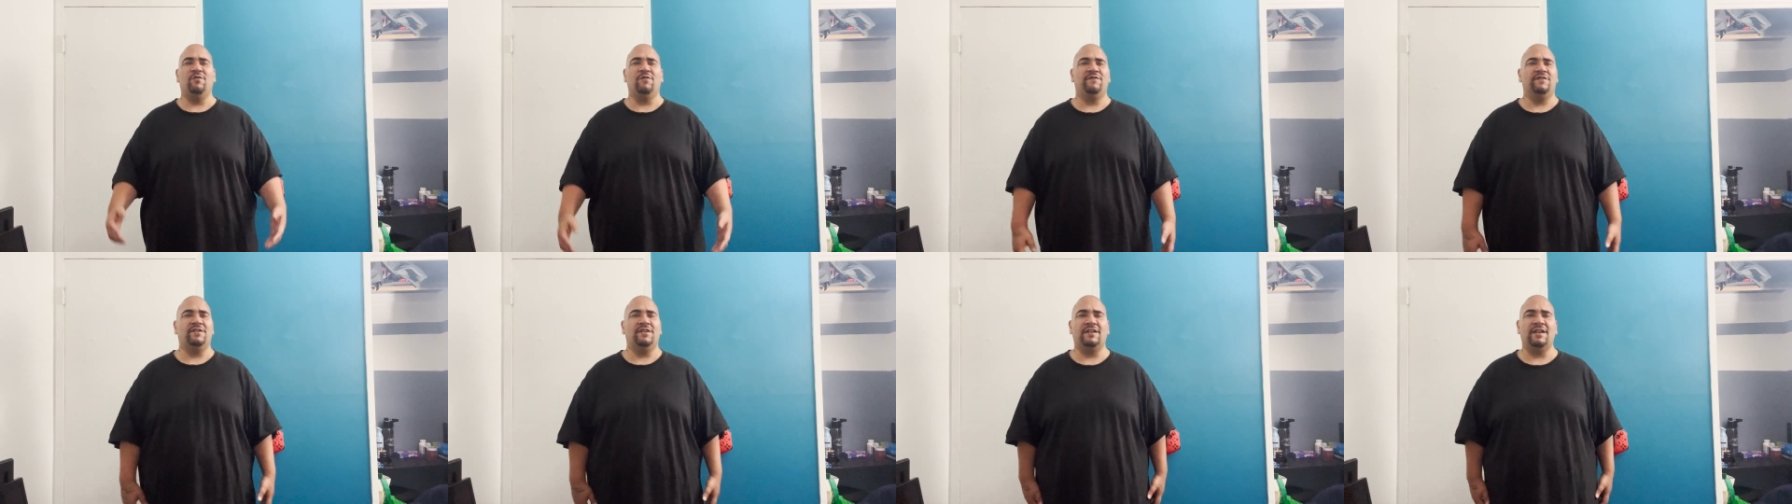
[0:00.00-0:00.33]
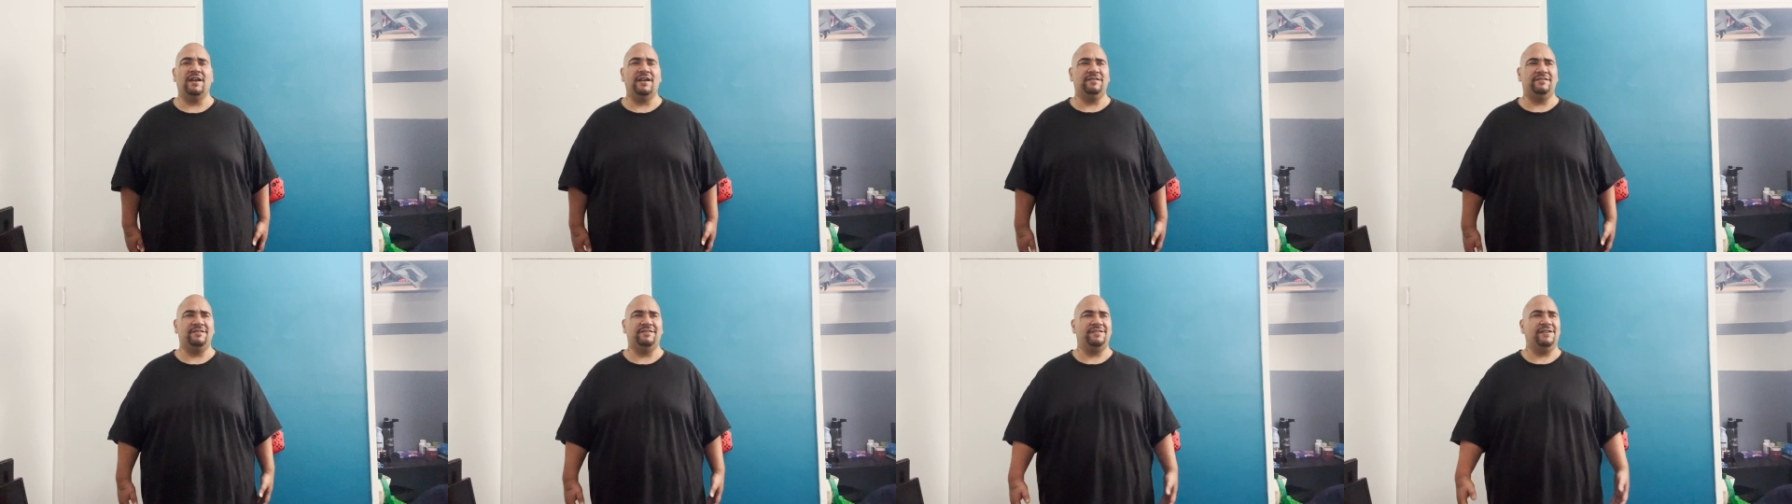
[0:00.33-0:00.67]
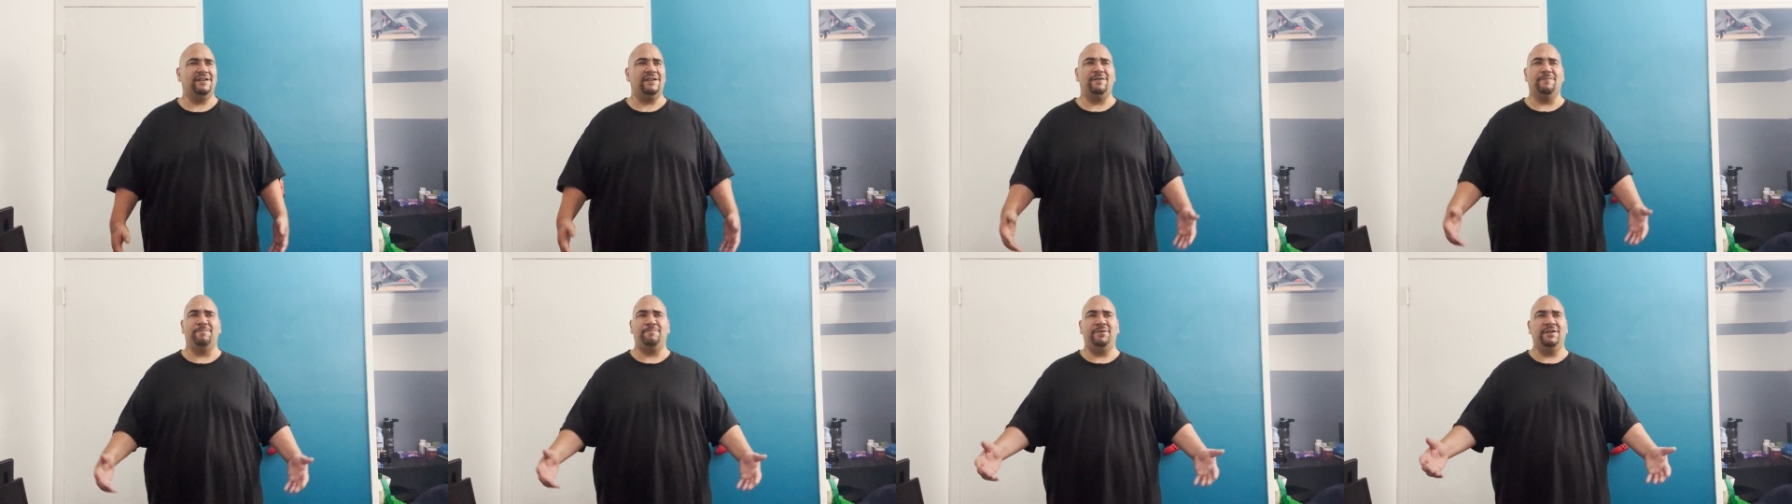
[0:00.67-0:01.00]
of the night to
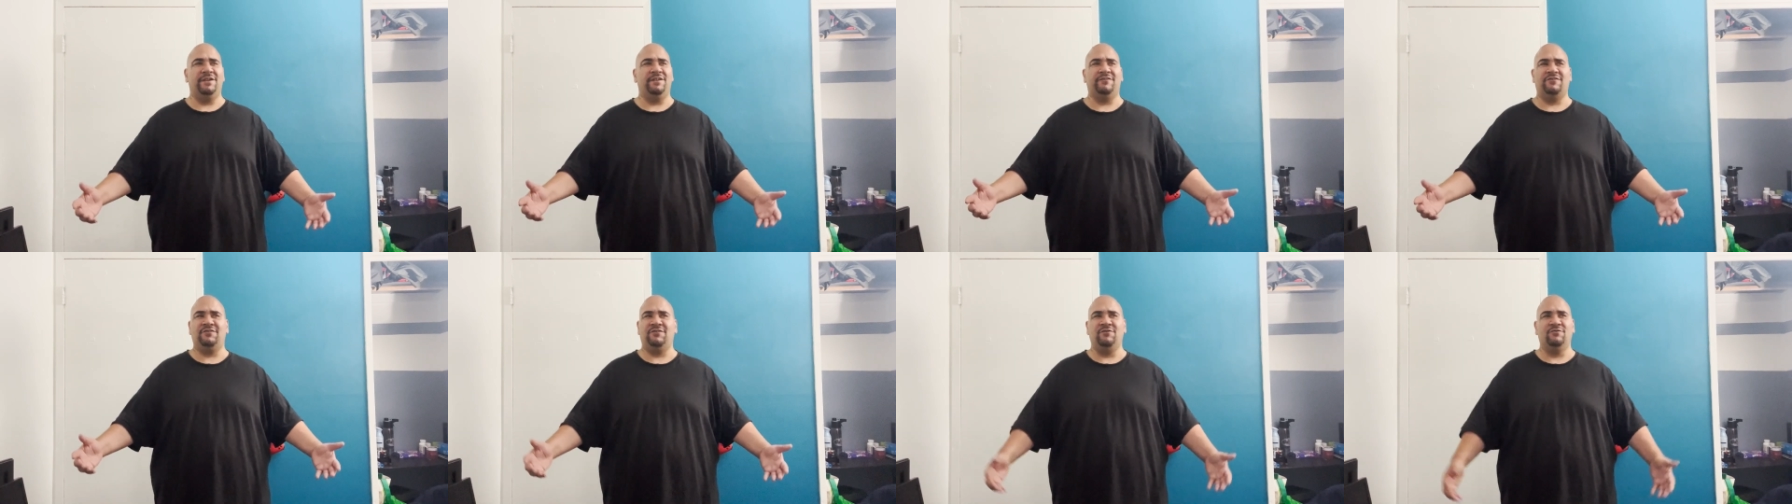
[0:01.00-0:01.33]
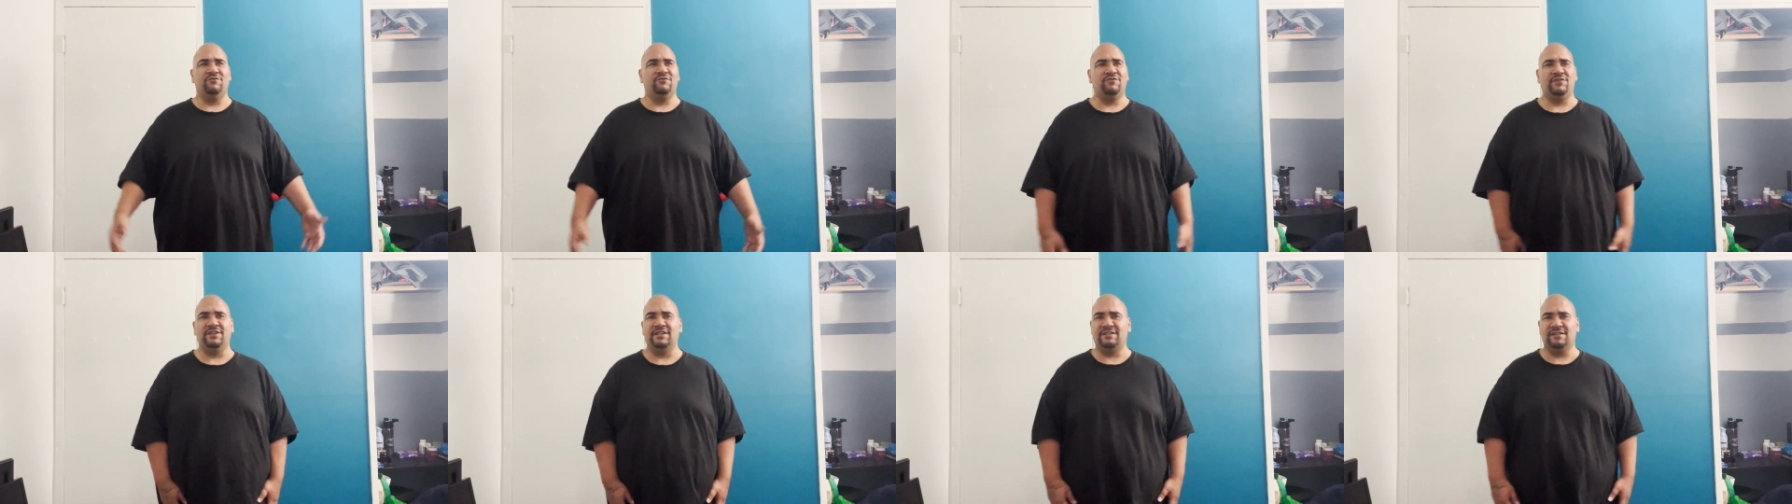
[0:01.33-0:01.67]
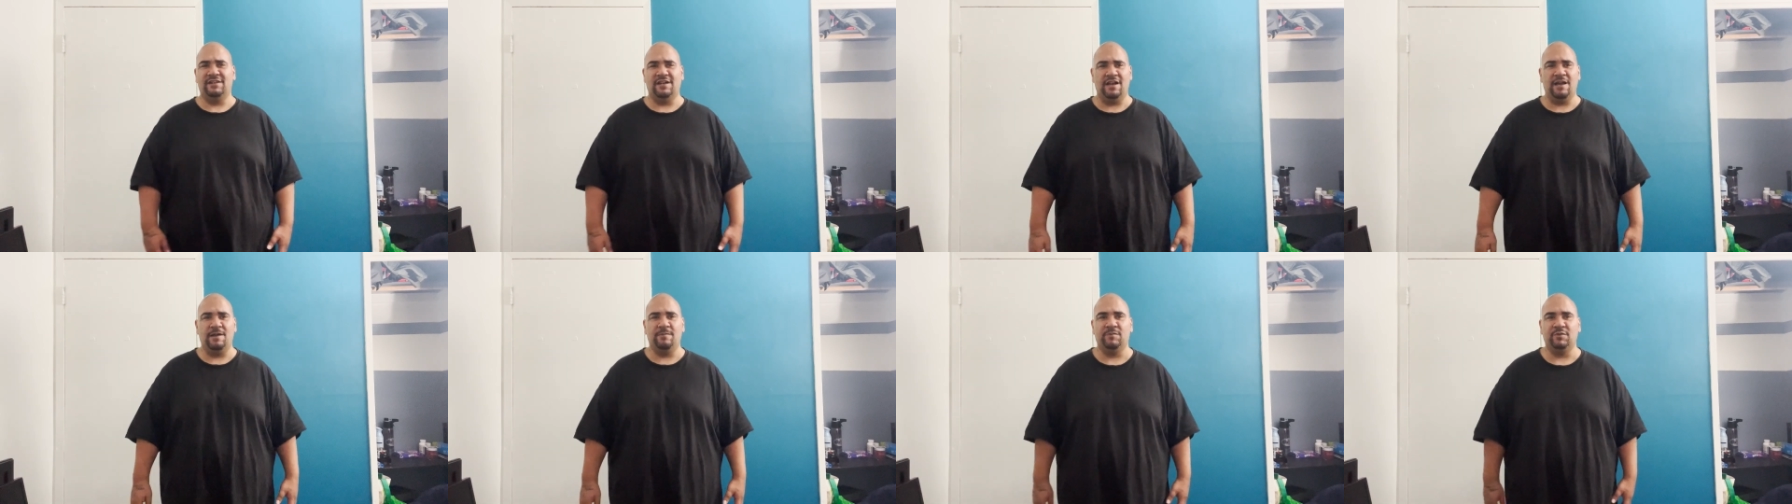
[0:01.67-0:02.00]
take a piss two, three
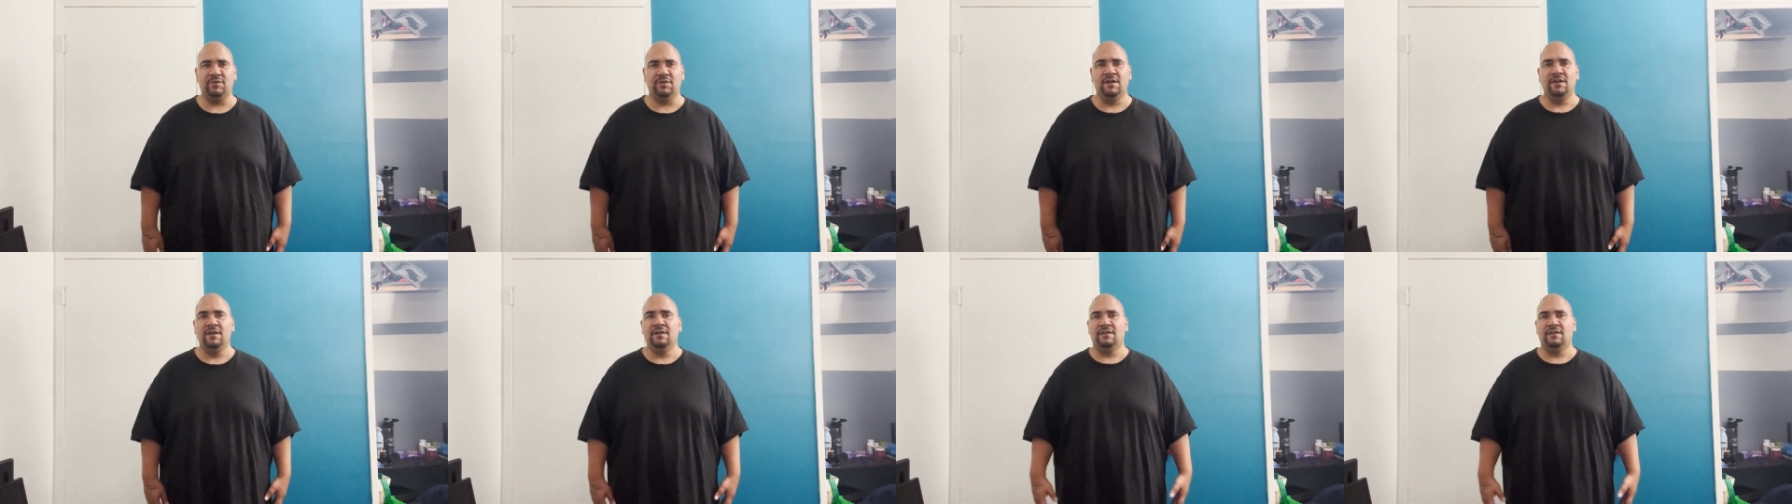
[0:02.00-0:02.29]
times.